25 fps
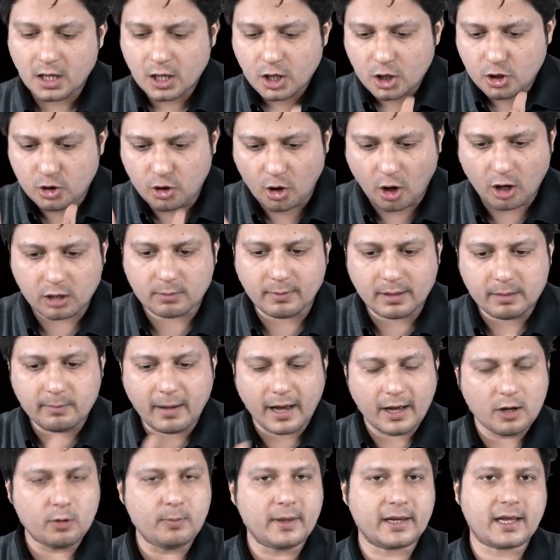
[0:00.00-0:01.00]
normal
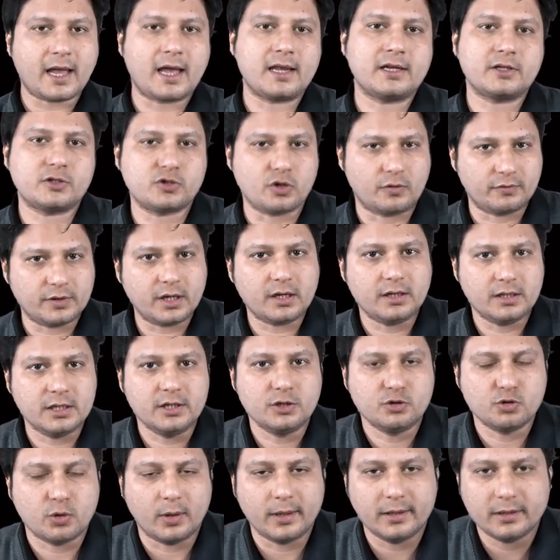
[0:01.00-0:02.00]
biomechanics of the knee
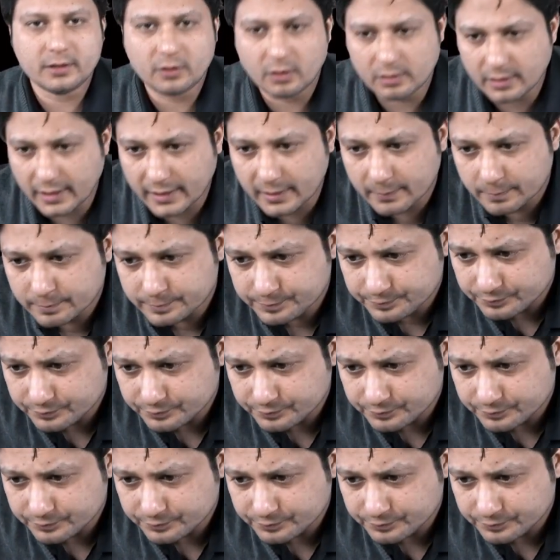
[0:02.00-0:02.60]
joint. All right.